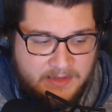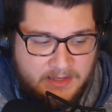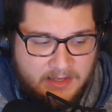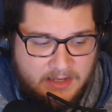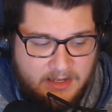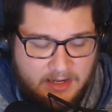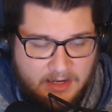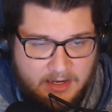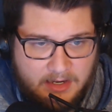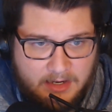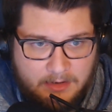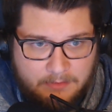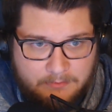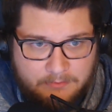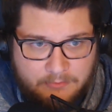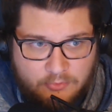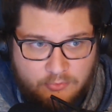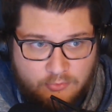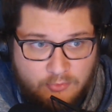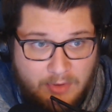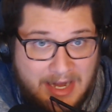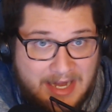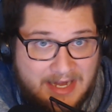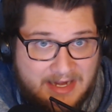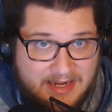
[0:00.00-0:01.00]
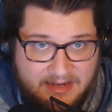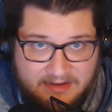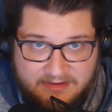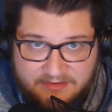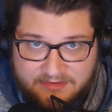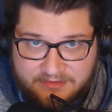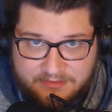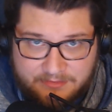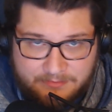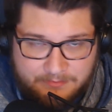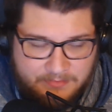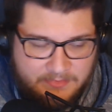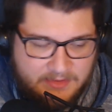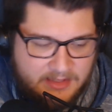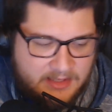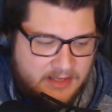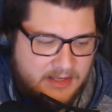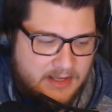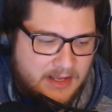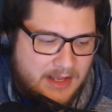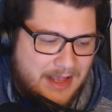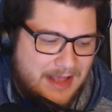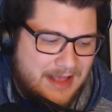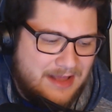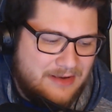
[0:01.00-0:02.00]
ratings.
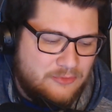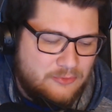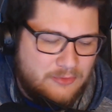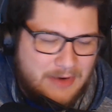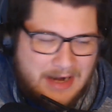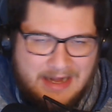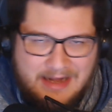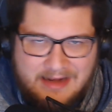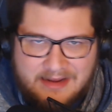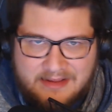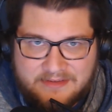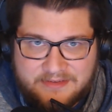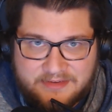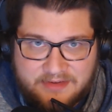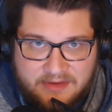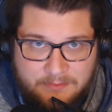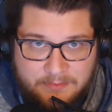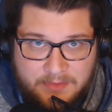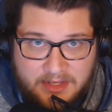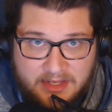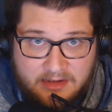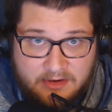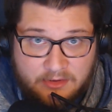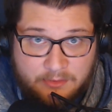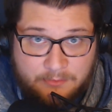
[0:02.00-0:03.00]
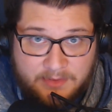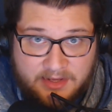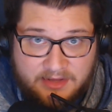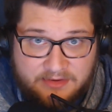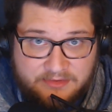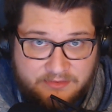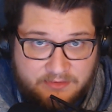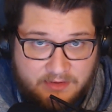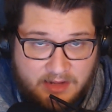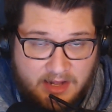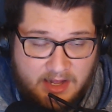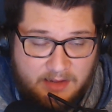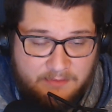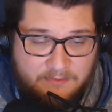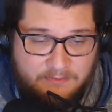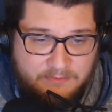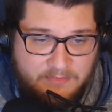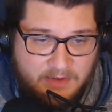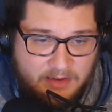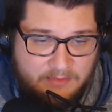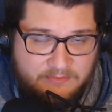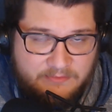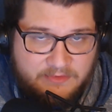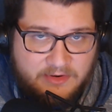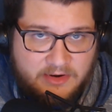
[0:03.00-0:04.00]
And ratings can be hit or miss.
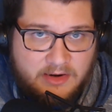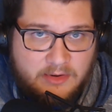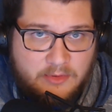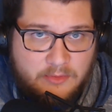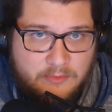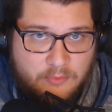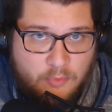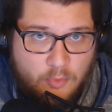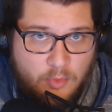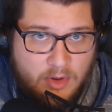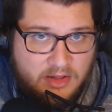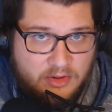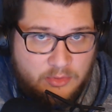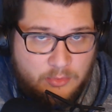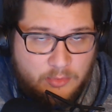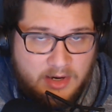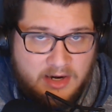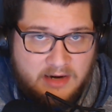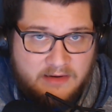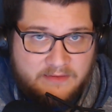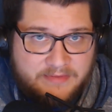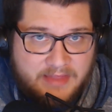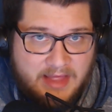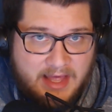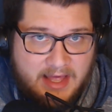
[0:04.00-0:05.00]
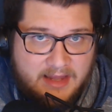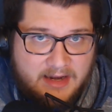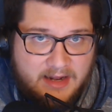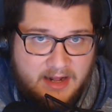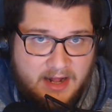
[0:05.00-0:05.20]
I'm very well aware of that.